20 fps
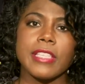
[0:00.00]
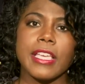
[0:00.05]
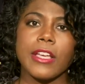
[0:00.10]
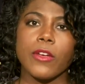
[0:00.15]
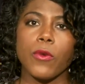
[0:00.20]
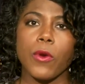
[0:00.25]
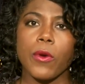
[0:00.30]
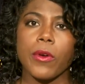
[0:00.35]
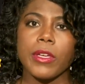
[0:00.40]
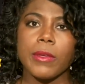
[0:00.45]
a
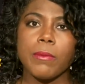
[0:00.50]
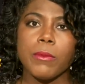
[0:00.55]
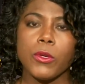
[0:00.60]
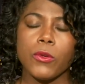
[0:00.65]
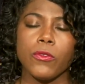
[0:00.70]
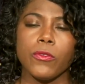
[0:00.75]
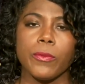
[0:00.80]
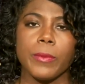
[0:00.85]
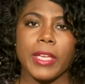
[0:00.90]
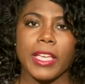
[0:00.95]
growing
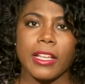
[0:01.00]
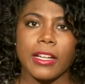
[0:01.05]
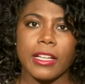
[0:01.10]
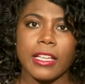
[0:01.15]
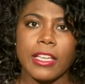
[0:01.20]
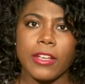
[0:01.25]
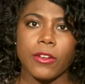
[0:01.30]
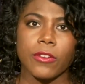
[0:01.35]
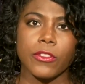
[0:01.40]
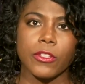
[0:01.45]
movement
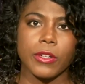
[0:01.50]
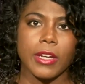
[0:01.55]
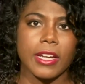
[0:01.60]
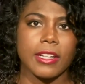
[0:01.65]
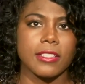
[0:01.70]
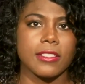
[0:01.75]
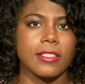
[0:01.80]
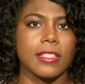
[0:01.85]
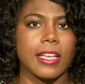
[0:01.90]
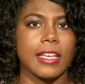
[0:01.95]
here in the
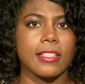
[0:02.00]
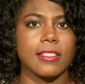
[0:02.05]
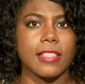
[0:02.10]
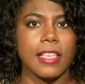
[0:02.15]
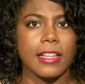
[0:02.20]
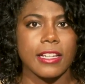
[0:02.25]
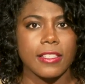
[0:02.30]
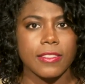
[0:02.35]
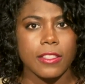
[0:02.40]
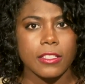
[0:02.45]
United States
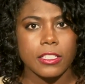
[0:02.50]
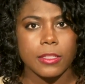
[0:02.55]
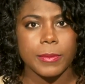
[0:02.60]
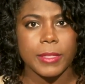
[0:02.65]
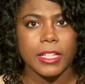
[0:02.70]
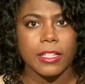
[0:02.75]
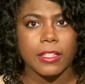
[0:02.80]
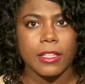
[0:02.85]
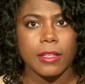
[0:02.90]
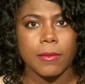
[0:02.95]
and in the
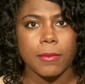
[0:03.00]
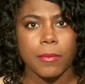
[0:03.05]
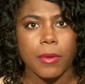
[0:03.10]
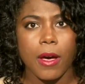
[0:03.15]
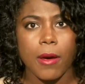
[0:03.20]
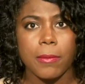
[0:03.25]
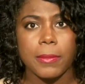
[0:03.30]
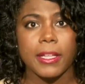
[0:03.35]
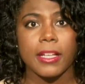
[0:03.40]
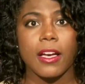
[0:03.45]
Dominican
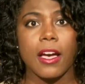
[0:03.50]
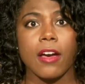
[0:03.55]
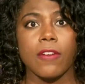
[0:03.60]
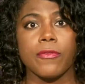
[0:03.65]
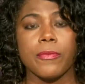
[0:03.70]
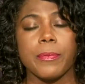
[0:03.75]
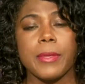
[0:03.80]
Republic of